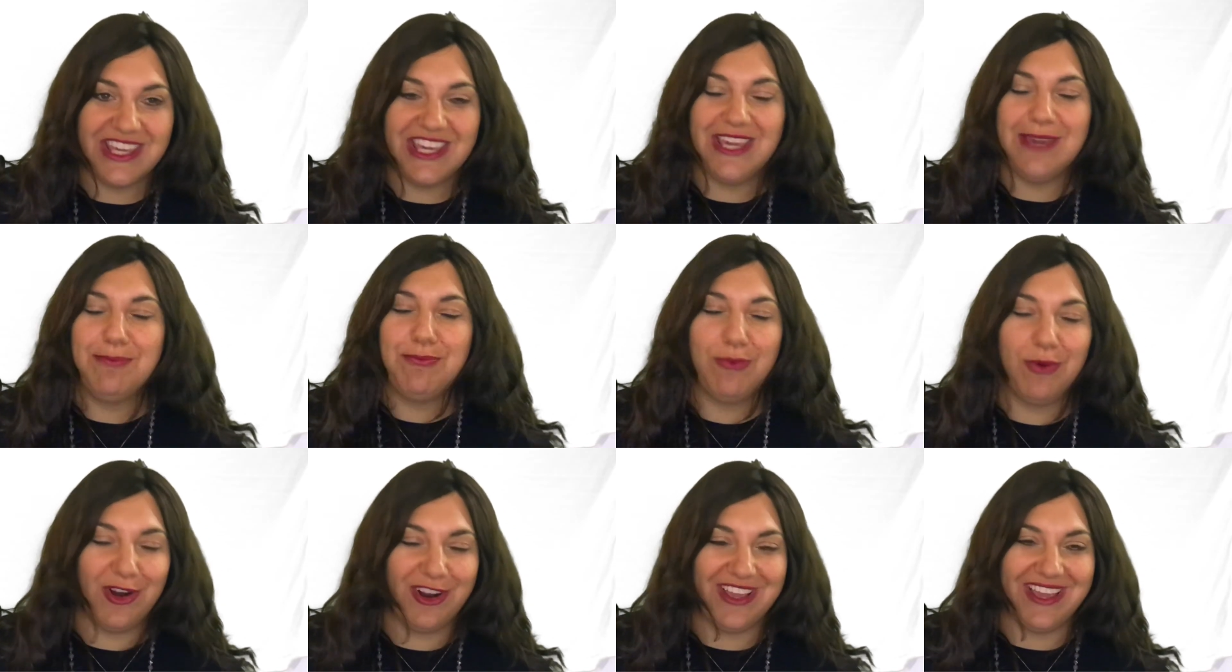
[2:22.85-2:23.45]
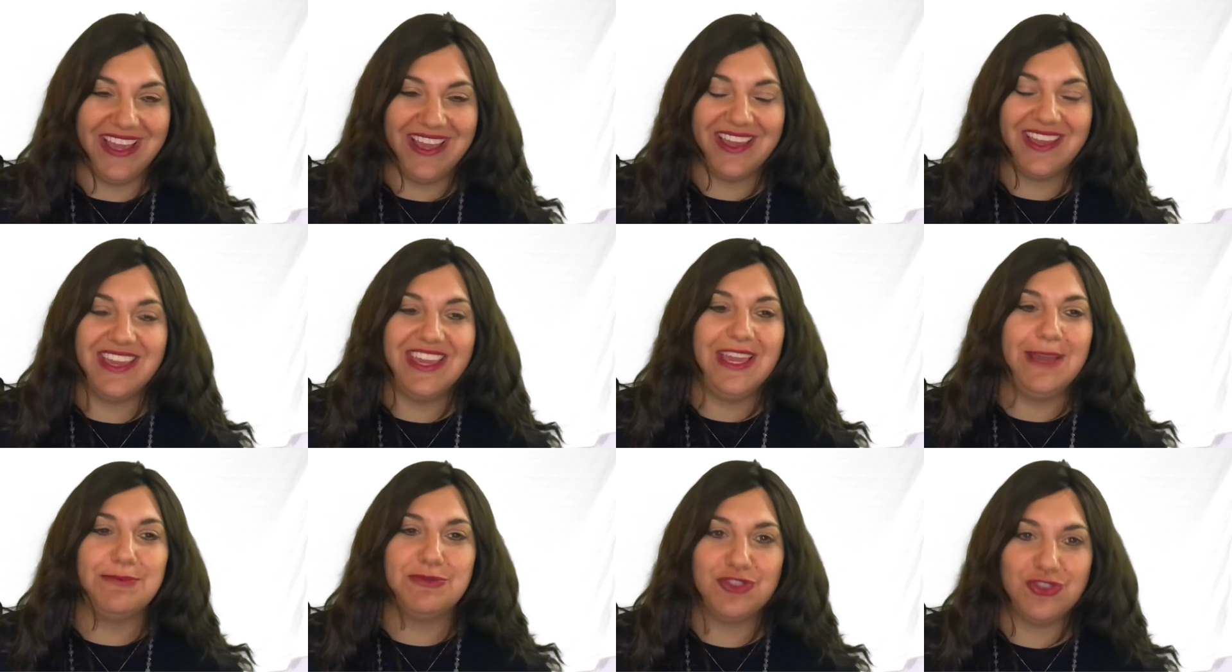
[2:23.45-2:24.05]
Keep working,
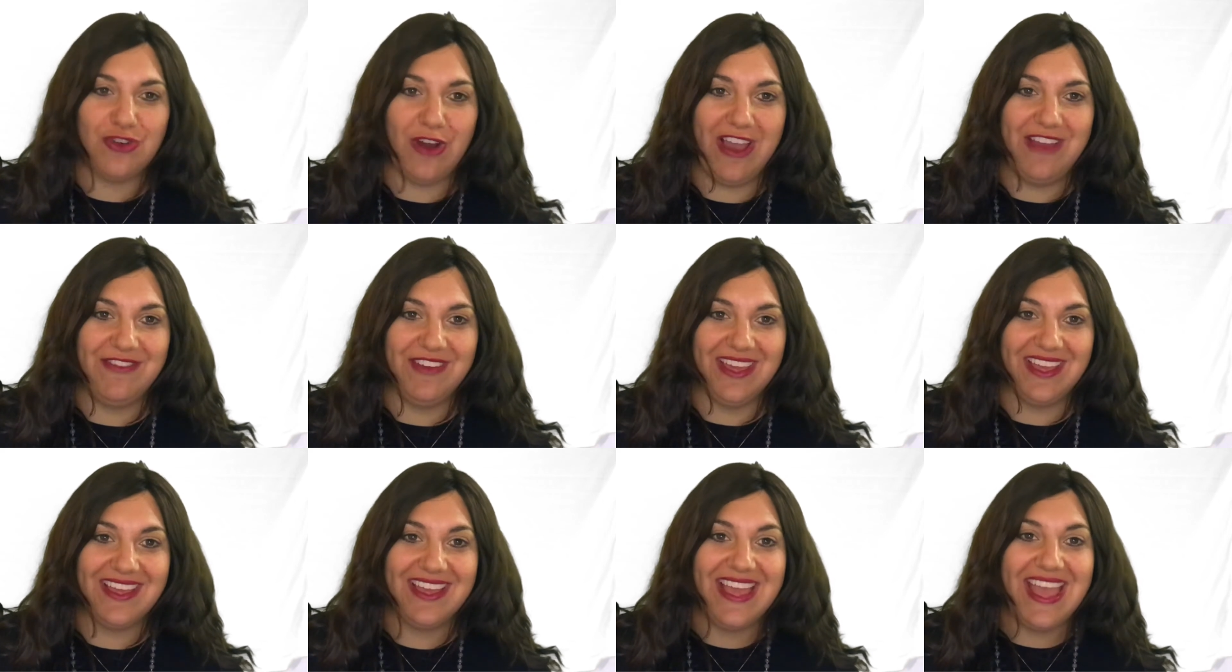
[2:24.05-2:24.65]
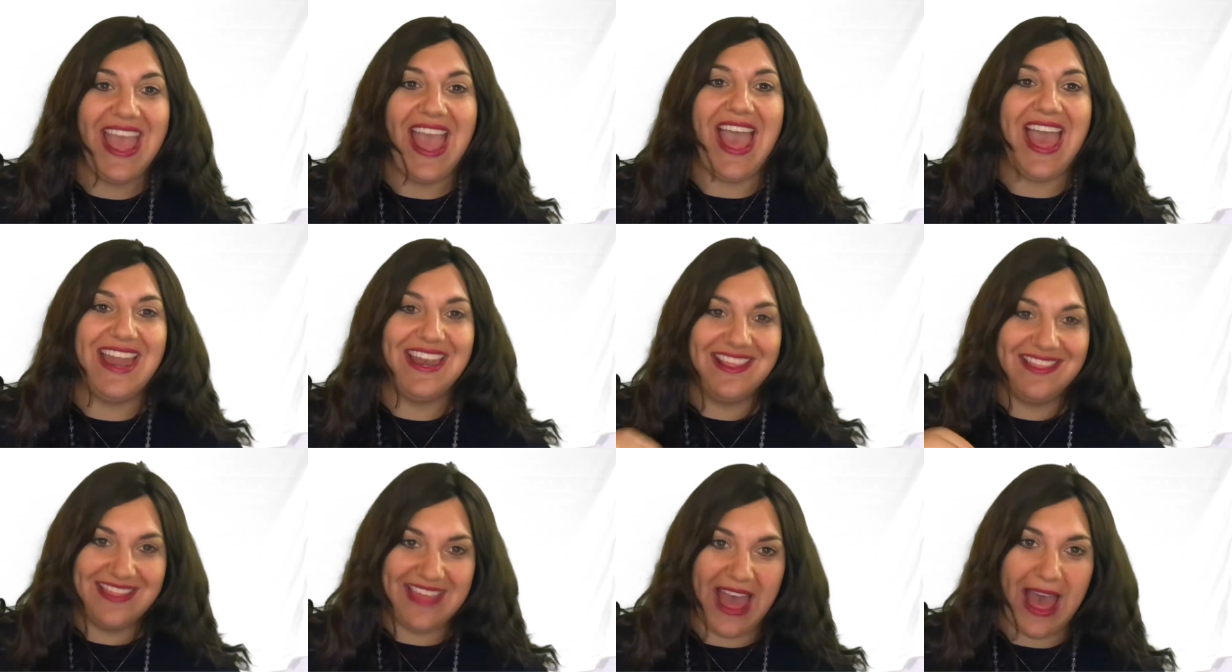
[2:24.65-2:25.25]
keep striving,
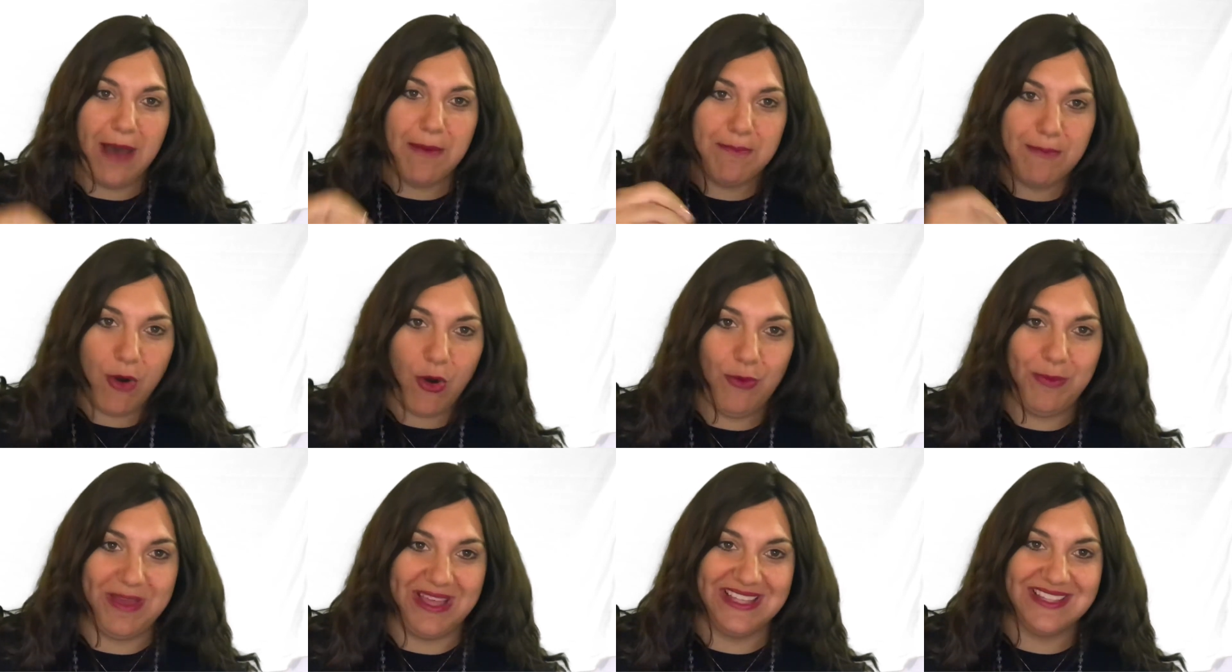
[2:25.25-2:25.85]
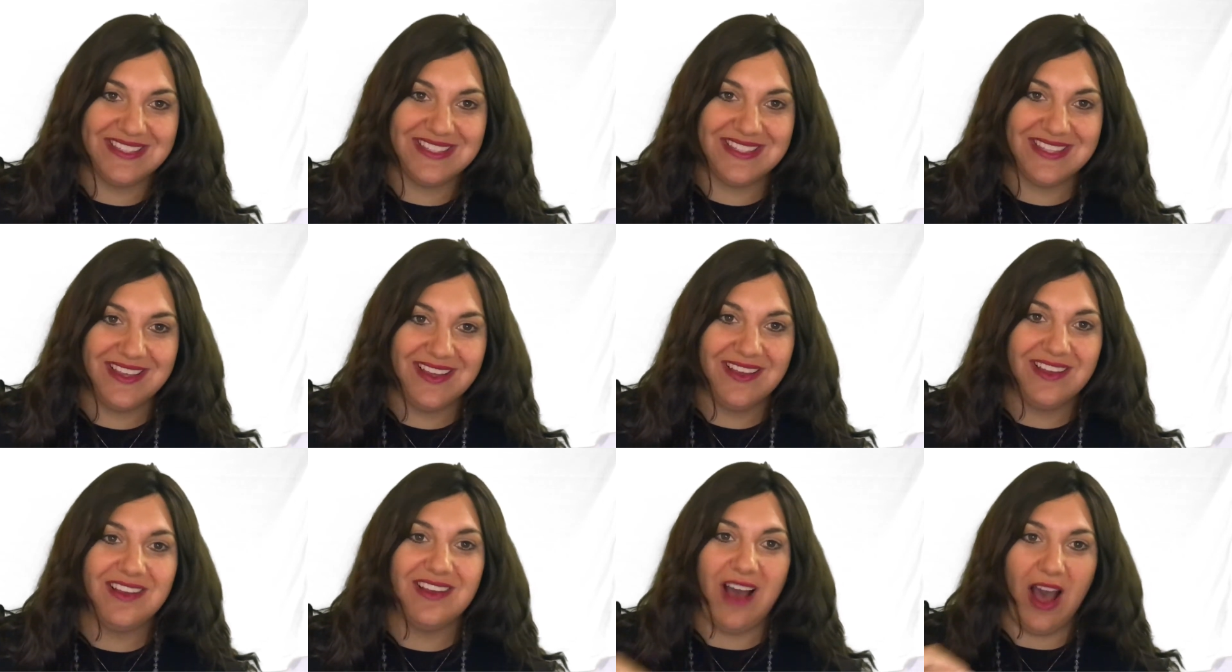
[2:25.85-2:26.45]
and in that moment,
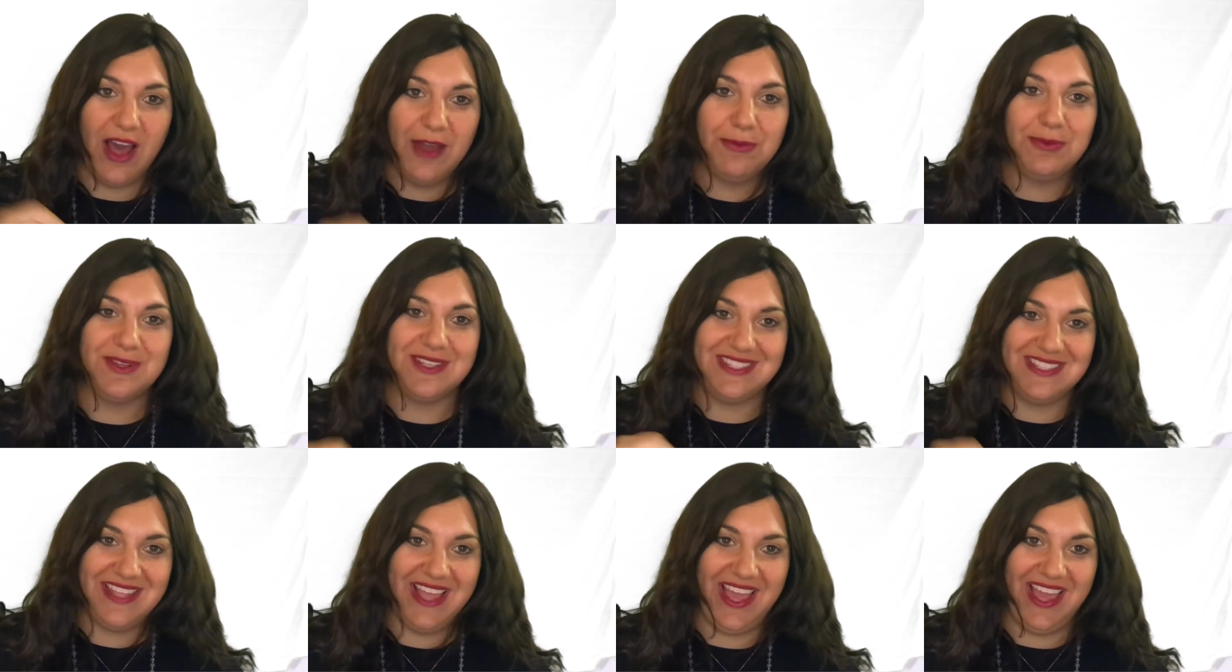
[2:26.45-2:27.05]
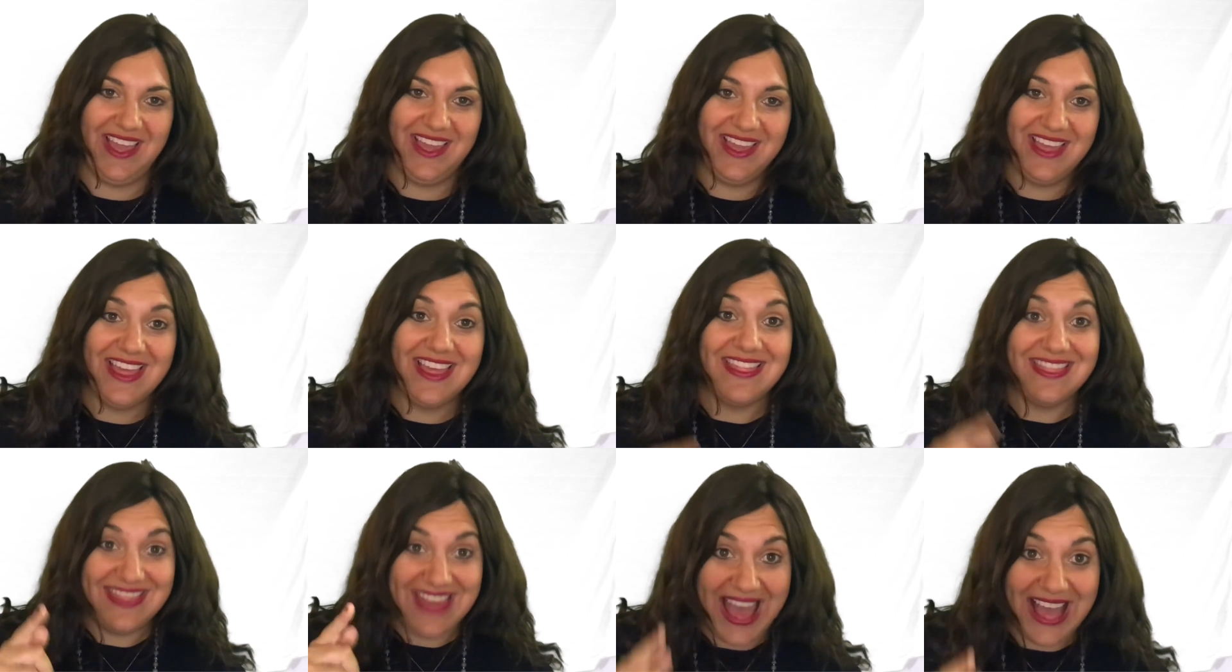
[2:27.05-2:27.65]
God will say,
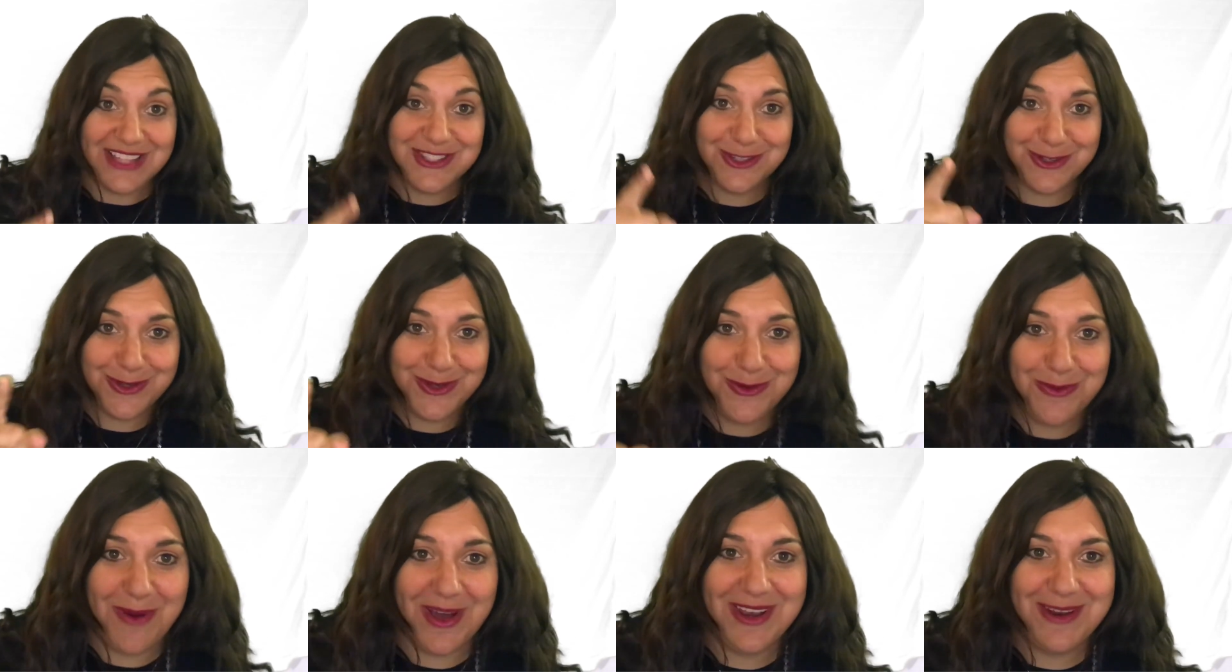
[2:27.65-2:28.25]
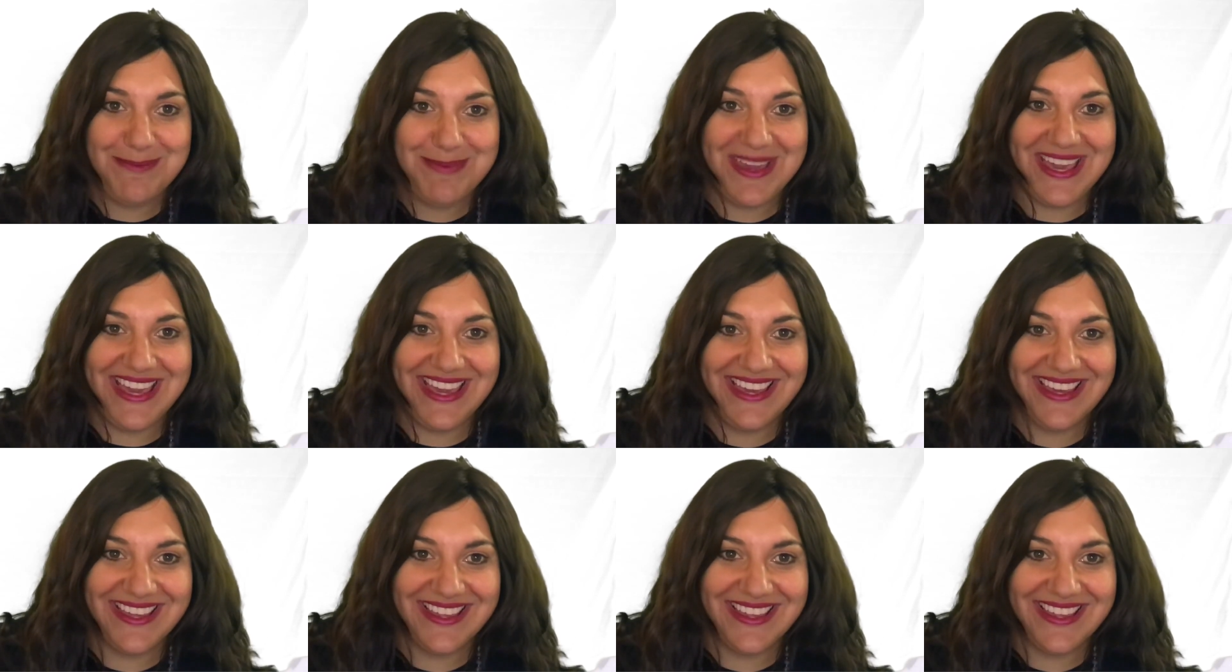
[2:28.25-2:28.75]
That's who you want to be.